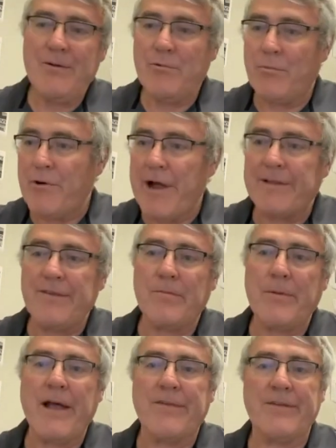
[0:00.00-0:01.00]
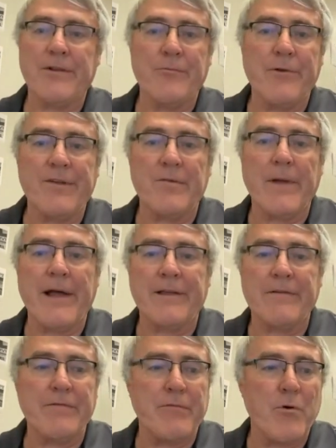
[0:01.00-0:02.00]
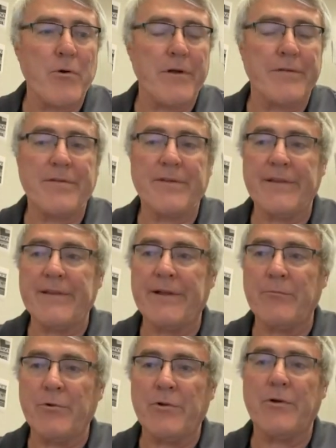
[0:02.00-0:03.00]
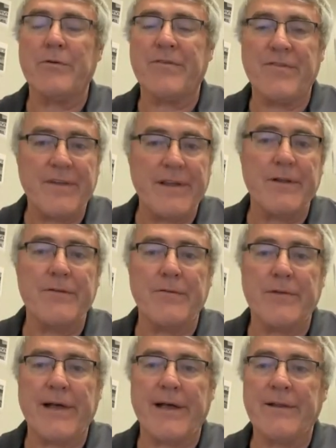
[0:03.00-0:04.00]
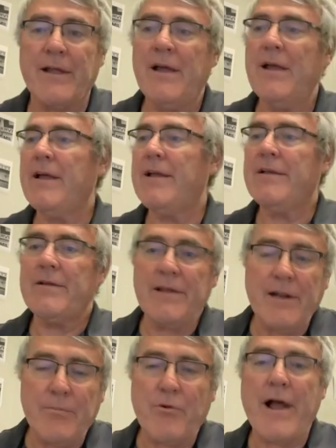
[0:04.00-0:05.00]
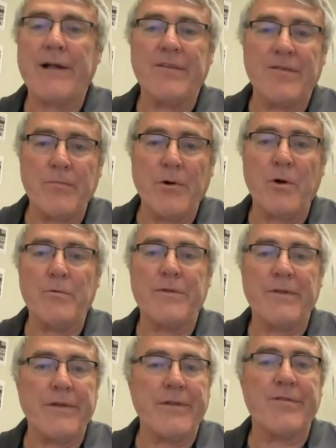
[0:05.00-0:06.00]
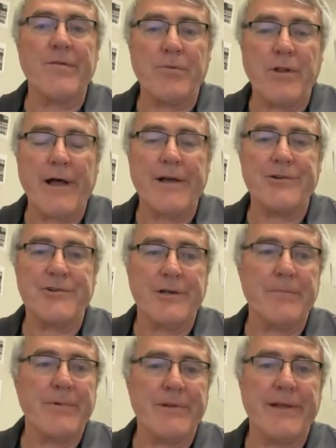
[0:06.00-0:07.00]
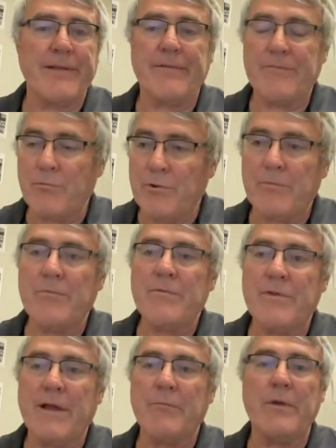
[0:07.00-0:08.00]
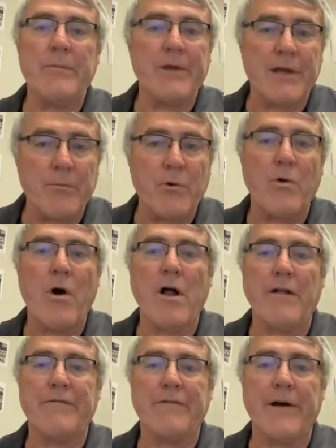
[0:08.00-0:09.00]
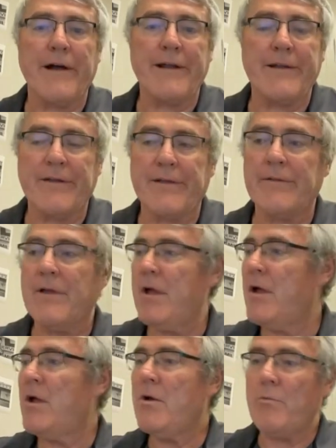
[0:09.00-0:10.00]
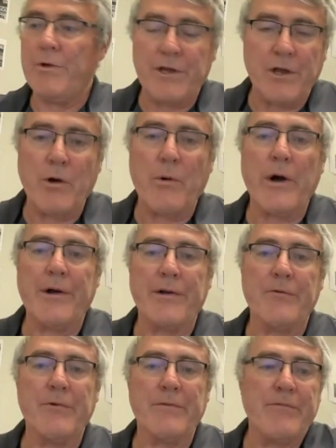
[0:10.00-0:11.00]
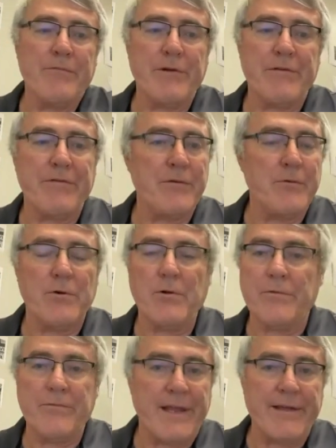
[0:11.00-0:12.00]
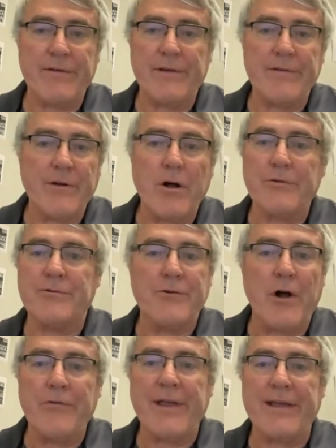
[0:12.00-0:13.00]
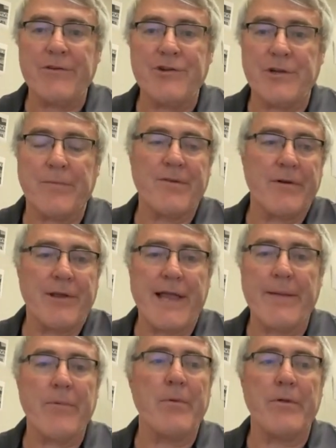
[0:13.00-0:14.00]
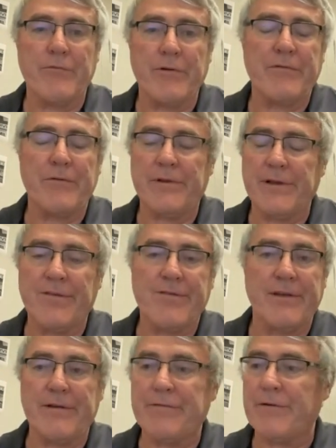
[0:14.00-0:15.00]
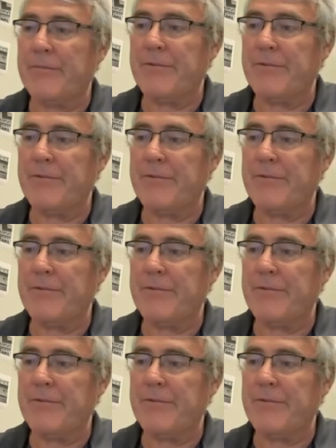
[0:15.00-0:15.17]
We'll practice passing the rigs back and forth, and then we'll go to sea to do that in a practice mode with another supply ship, and then we'll then we become qualified, and then we can go out and re- refuel Navy all all Navy ships that are capable of refueling at sea from